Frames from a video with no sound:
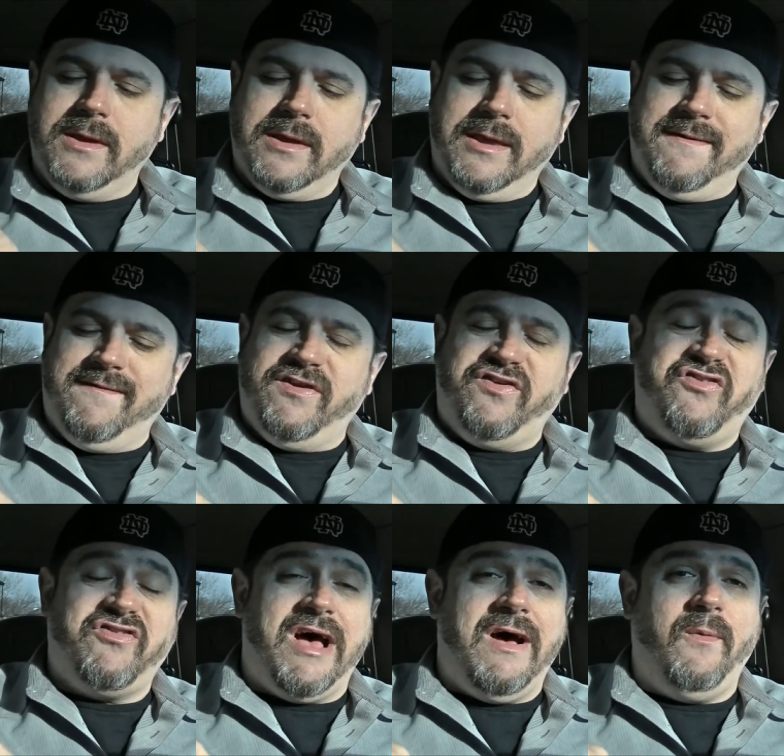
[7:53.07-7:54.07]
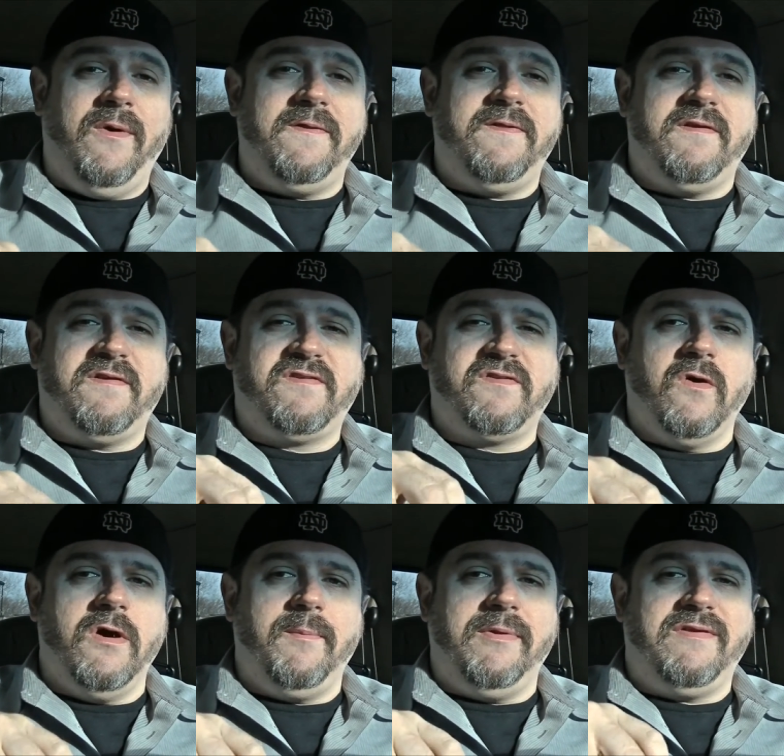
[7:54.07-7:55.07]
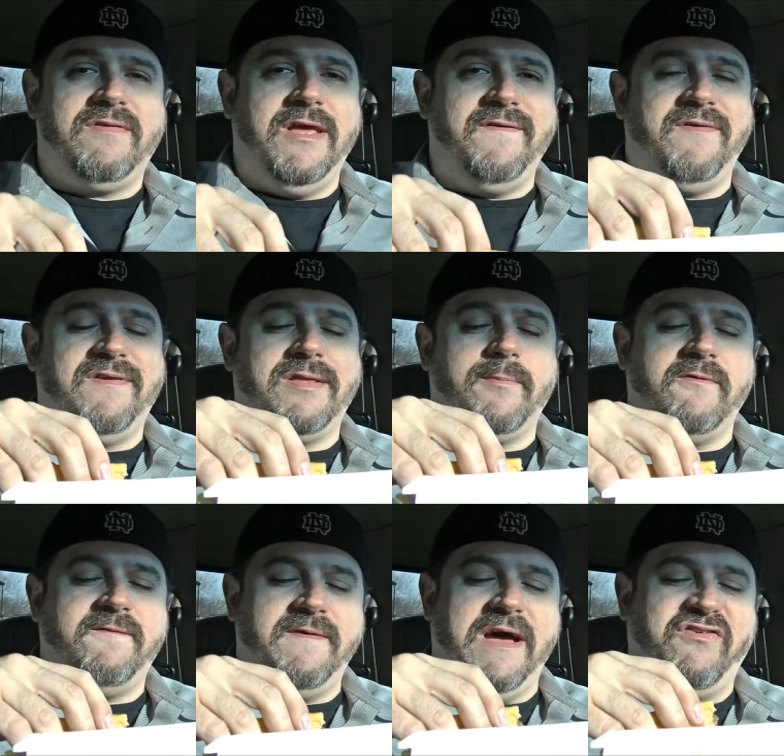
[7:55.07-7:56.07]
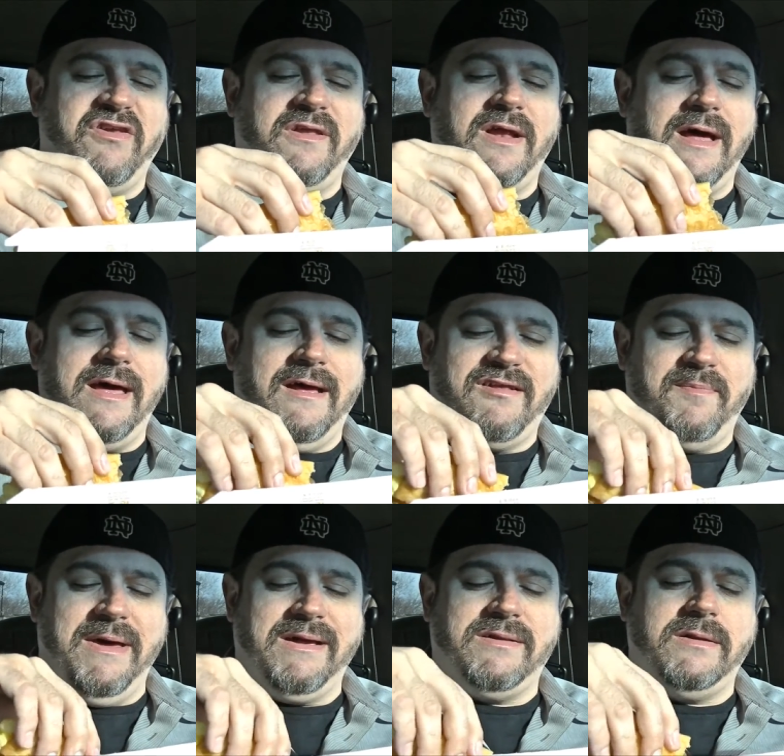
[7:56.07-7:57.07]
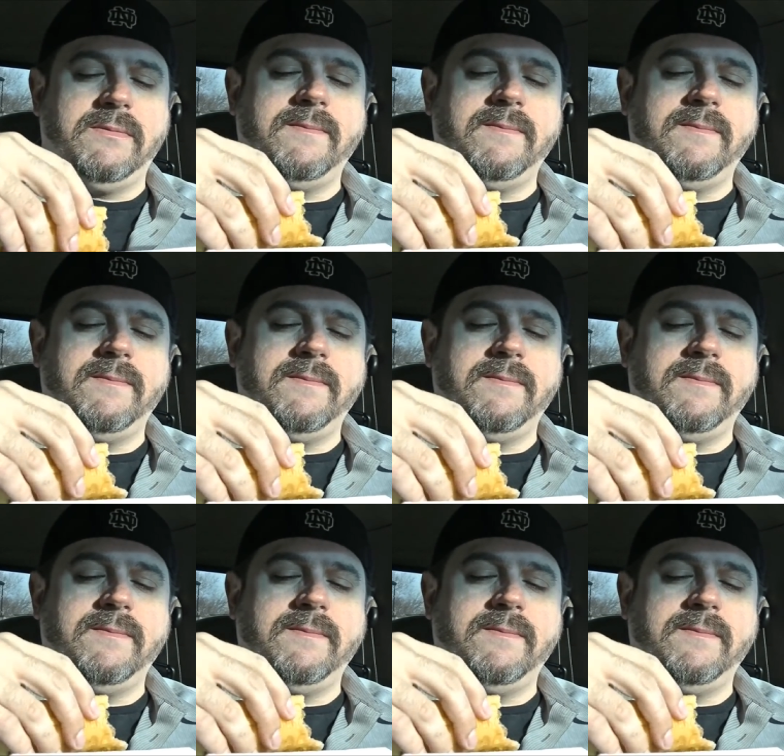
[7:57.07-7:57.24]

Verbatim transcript: Give it a shot with this syrup and see if it's the perfection that I expected.